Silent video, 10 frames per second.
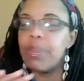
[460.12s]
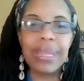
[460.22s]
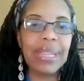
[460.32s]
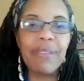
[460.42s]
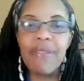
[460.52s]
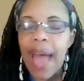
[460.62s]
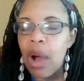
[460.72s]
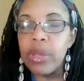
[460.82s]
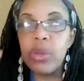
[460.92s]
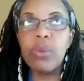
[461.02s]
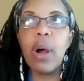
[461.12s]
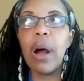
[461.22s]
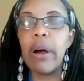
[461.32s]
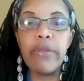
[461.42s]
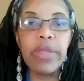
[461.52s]
But the value
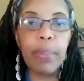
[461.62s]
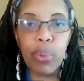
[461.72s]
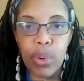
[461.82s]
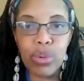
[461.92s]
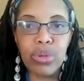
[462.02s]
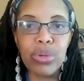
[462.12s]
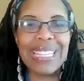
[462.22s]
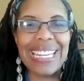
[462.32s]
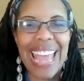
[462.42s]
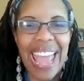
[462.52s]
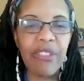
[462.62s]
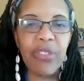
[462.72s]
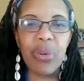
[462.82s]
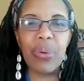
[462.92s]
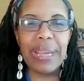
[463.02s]
of the produce in
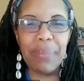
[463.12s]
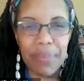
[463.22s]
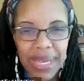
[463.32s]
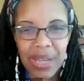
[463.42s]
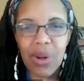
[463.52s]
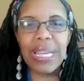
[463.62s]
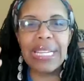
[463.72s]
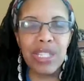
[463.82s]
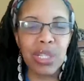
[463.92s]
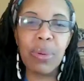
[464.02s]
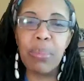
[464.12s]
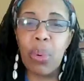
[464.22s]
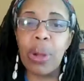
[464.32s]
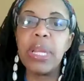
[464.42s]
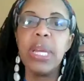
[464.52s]
every meal is so
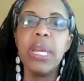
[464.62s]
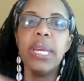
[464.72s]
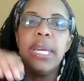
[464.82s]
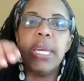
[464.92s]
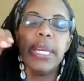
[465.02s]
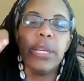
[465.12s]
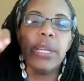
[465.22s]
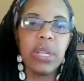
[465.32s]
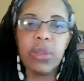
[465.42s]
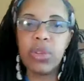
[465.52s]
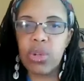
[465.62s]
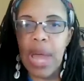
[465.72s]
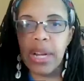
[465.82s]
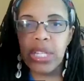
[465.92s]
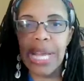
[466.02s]
important. Here's another
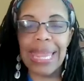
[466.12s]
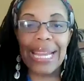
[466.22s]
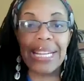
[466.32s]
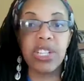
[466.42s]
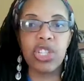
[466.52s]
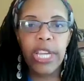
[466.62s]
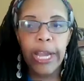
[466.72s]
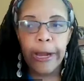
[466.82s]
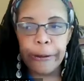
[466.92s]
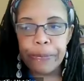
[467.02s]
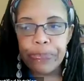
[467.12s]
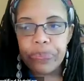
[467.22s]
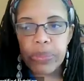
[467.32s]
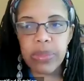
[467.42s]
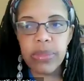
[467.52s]
strategy I like to share
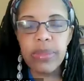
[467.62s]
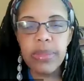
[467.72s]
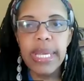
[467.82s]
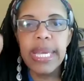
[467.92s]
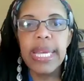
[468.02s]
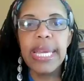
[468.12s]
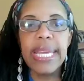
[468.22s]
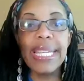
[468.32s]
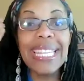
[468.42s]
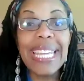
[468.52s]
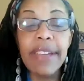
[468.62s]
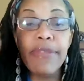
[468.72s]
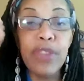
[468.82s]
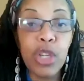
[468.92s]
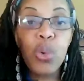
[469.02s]
is
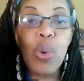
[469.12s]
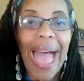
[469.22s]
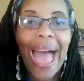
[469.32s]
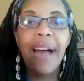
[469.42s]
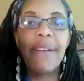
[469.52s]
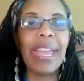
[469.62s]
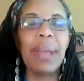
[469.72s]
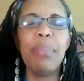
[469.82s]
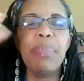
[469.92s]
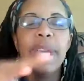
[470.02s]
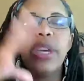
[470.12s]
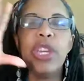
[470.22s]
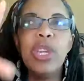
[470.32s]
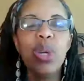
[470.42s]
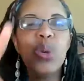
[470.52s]
if you have a big,
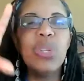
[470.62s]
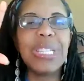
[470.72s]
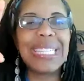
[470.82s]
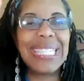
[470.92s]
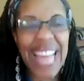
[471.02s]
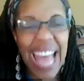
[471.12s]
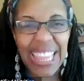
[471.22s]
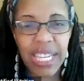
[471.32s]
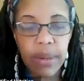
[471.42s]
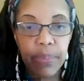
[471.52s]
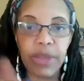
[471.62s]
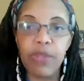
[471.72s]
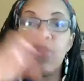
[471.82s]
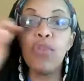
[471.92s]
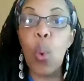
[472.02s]
huge salad
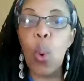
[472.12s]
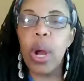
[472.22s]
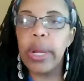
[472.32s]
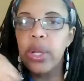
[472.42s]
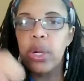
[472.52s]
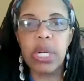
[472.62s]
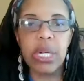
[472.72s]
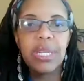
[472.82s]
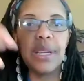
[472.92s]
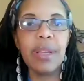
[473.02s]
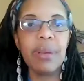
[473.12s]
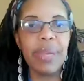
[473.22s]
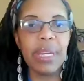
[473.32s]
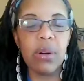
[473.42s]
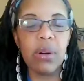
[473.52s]
before your cooked
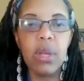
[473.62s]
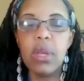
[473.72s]
meal.